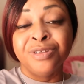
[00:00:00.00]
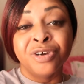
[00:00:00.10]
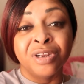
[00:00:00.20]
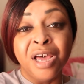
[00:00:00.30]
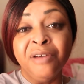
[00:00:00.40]

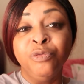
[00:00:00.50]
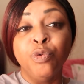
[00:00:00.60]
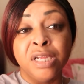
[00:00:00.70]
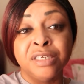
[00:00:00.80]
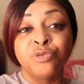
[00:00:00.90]
your loved
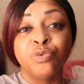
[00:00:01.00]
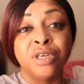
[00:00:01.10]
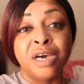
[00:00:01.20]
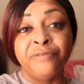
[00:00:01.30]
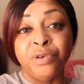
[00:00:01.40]
ones will
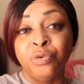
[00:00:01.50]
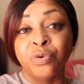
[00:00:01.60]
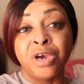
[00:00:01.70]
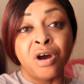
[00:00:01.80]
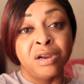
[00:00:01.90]
love you
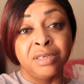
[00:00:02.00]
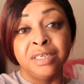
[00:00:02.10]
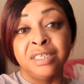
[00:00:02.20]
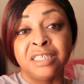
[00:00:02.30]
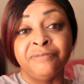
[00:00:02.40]

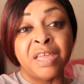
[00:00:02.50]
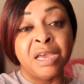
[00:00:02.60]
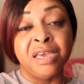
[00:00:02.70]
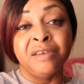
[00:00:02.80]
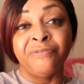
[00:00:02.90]
regardless. If
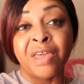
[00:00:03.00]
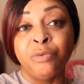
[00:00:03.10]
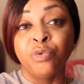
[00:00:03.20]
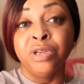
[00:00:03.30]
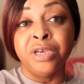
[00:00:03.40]
they, if they
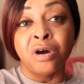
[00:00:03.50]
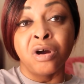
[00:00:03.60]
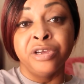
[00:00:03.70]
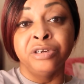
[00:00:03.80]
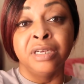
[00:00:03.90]
really
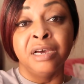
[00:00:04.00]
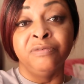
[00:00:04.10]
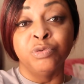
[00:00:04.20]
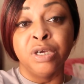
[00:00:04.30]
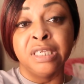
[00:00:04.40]
are your
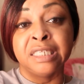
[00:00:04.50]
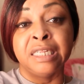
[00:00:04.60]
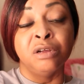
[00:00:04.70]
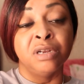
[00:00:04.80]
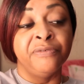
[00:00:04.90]
loved ones,
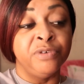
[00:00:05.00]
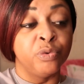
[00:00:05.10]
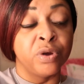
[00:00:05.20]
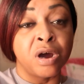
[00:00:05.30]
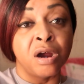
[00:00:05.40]
they'll love you
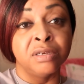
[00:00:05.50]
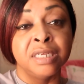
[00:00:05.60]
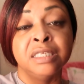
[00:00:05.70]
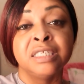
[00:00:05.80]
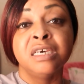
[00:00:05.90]

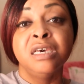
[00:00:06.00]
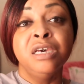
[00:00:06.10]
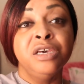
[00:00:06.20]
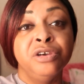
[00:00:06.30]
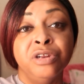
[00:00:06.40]
regardless.
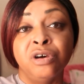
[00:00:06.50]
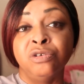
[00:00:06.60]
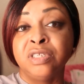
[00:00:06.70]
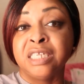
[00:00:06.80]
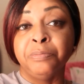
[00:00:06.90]
You
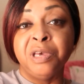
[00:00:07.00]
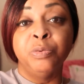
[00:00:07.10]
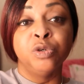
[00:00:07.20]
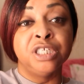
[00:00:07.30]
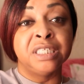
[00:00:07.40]
know, some
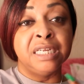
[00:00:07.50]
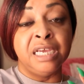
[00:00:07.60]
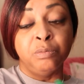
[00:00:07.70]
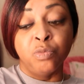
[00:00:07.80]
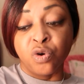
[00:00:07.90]
people just
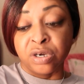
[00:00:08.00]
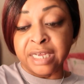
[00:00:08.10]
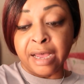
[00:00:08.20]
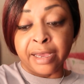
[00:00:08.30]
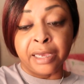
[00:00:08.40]
need more
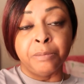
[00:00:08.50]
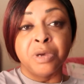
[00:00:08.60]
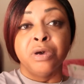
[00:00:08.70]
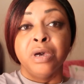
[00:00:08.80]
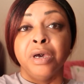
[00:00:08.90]
time
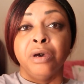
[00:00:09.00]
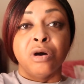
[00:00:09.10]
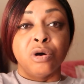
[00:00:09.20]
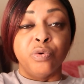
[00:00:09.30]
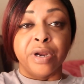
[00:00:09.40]

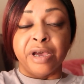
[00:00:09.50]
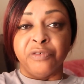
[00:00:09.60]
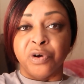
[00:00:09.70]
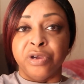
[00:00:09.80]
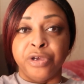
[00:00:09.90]
or
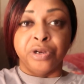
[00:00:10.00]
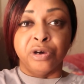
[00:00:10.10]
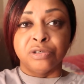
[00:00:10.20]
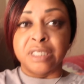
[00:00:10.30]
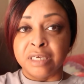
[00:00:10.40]
whatever, you
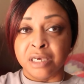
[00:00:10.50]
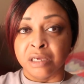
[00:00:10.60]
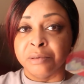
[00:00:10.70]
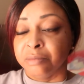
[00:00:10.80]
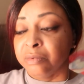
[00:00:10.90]
know, to
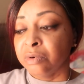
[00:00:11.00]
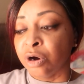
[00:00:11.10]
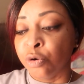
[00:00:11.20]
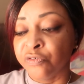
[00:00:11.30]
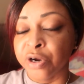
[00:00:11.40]
get
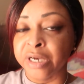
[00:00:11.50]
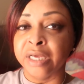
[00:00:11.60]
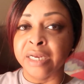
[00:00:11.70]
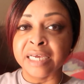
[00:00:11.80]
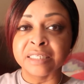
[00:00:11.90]
over it.
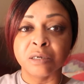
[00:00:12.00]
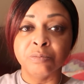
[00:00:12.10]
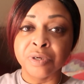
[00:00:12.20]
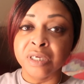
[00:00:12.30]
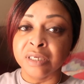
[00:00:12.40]
And that's
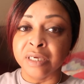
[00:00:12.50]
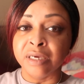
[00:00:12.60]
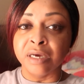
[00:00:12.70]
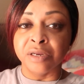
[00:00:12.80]
completely